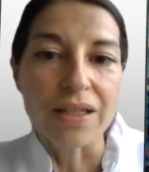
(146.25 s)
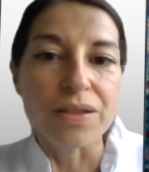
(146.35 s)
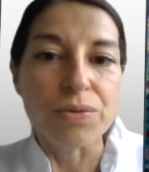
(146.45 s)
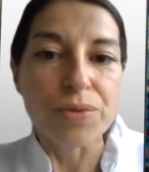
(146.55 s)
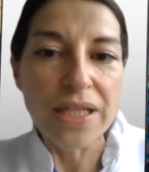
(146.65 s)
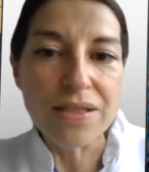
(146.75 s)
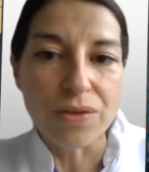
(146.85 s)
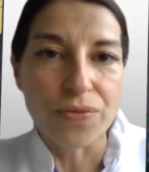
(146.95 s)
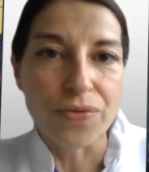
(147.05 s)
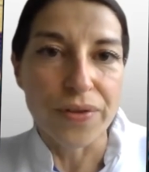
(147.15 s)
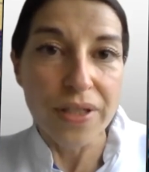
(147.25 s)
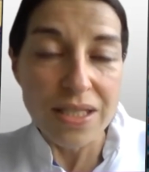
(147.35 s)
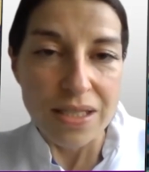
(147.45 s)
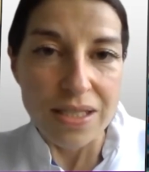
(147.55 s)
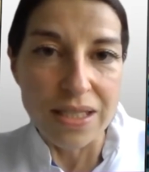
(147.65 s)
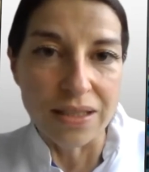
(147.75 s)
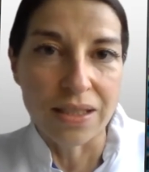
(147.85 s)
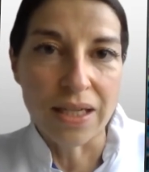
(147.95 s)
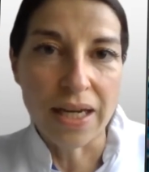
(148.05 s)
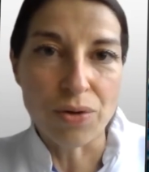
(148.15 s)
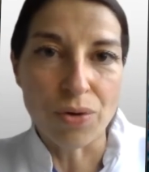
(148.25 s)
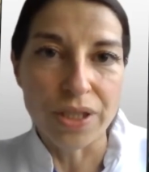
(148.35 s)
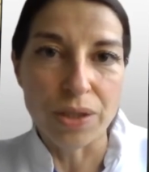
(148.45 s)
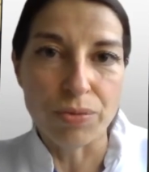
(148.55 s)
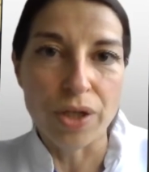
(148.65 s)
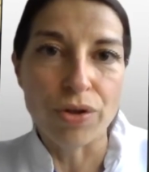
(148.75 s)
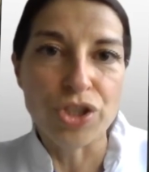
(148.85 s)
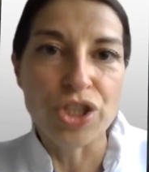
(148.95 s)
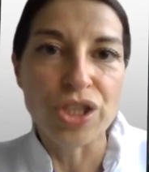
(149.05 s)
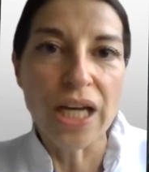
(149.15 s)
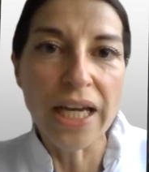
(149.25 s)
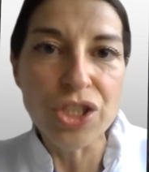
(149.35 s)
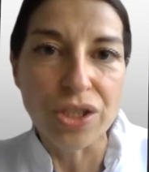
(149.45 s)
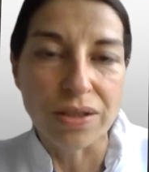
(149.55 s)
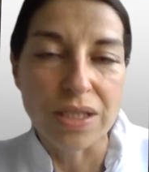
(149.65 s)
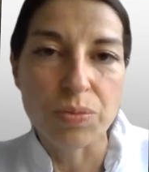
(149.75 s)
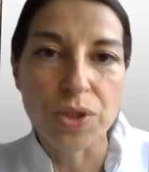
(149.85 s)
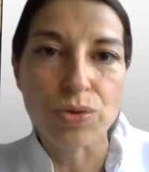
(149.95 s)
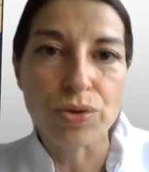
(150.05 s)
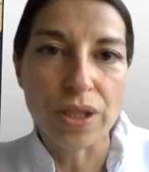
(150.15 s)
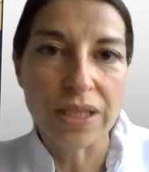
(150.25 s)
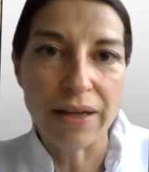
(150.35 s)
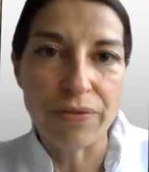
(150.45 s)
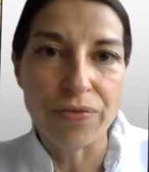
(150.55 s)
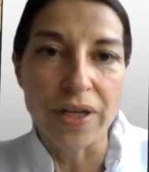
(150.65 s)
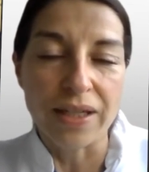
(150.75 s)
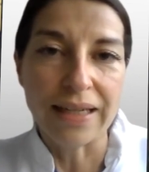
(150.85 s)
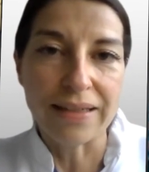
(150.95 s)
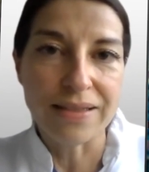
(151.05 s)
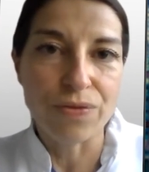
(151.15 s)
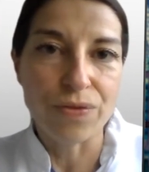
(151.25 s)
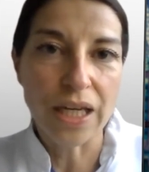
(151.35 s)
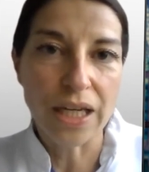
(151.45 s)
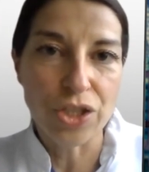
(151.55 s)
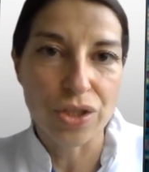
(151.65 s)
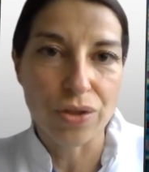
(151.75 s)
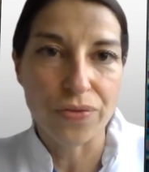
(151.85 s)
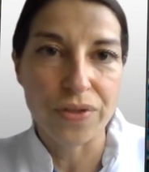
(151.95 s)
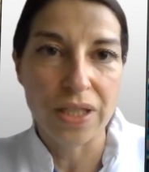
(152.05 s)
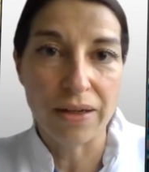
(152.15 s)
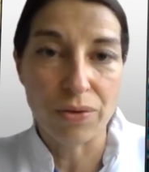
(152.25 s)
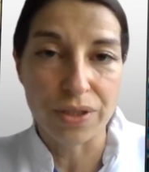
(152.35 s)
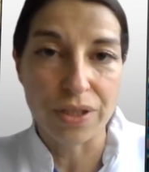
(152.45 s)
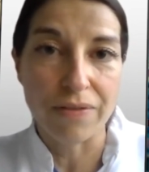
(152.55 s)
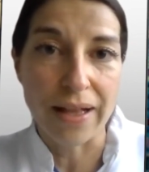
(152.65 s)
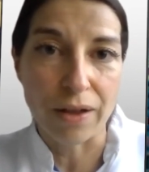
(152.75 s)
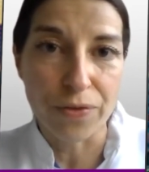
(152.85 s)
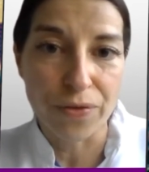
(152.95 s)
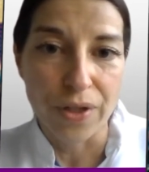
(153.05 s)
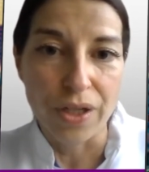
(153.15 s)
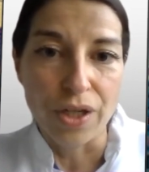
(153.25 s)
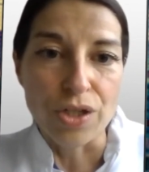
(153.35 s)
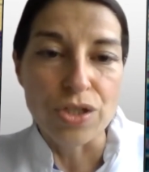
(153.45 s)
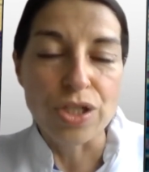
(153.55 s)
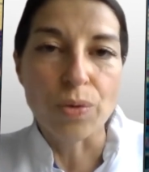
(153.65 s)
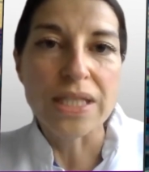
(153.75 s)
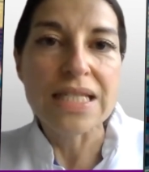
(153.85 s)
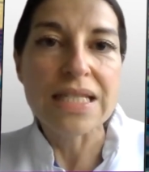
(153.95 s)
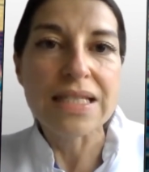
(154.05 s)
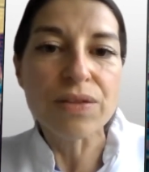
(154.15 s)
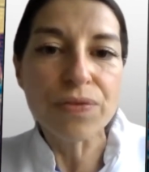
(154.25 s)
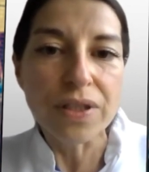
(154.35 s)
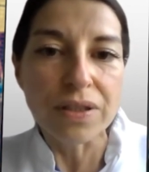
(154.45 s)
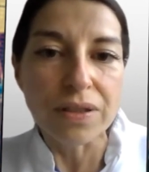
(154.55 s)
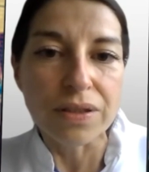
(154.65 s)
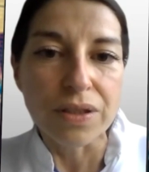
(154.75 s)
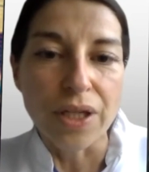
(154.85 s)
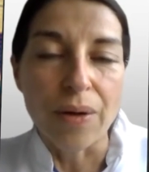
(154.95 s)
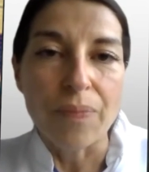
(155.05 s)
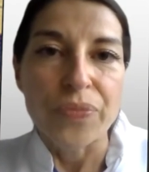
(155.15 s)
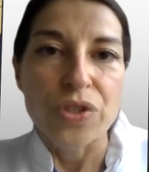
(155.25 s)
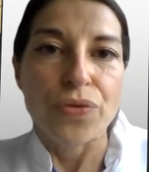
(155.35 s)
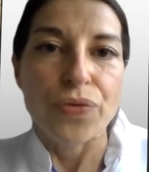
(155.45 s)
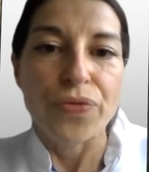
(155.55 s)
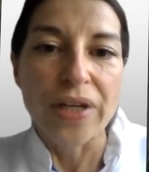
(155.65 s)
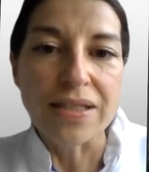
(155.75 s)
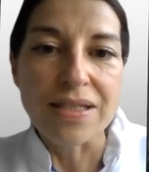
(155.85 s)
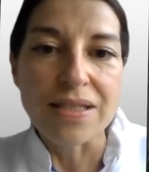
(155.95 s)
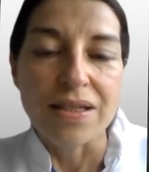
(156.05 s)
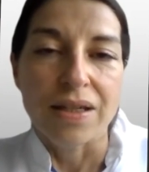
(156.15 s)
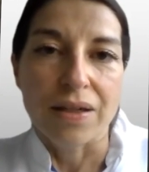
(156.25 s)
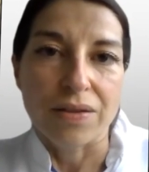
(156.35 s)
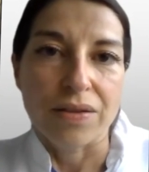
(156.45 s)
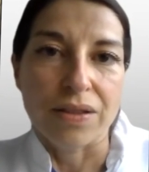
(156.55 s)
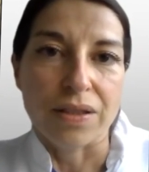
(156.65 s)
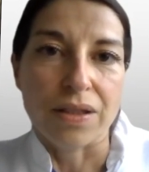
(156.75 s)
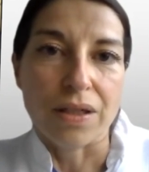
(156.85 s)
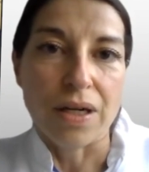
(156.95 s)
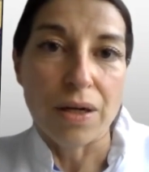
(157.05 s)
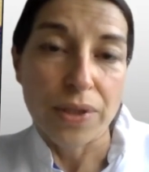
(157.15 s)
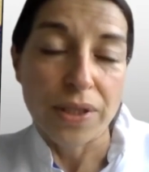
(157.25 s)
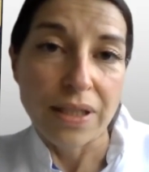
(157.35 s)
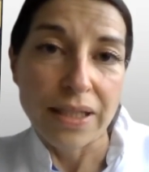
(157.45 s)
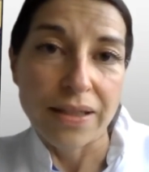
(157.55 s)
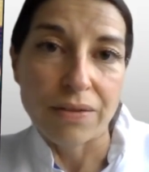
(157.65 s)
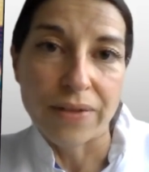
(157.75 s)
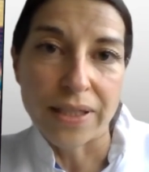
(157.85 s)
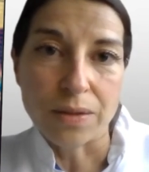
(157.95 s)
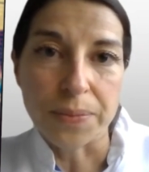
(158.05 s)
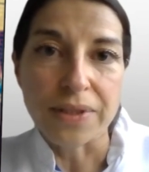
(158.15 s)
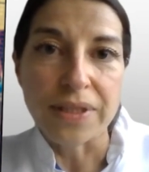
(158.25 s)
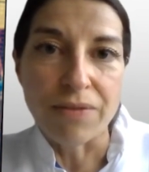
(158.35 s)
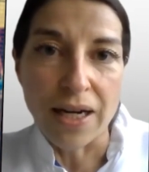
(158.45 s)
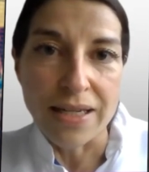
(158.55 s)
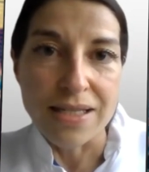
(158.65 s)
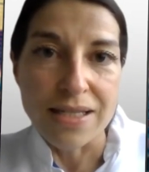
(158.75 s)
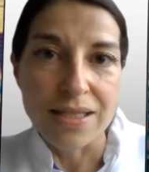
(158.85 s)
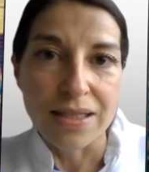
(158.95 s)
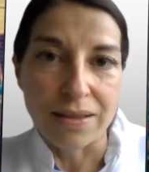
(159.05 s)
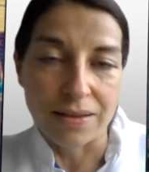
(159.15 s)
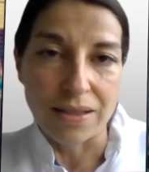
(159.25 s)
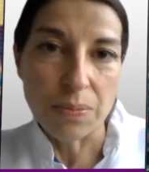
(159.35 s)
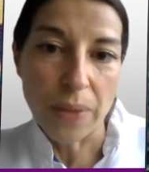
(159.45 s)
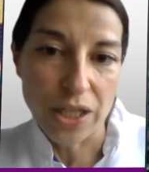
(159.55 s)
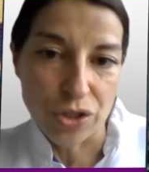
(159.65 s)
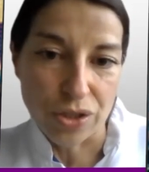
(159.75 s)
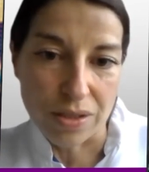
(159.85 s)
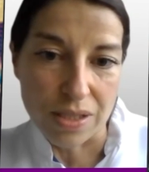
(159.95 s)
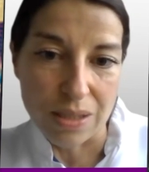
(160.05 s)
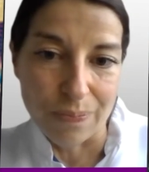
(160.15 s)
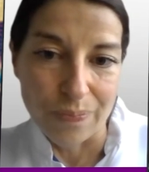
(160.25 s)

The reason for this is that in aortic regurgitations, we do not have calcification of the aortic valve. So it's difficult to fix the currently available devices in these patients.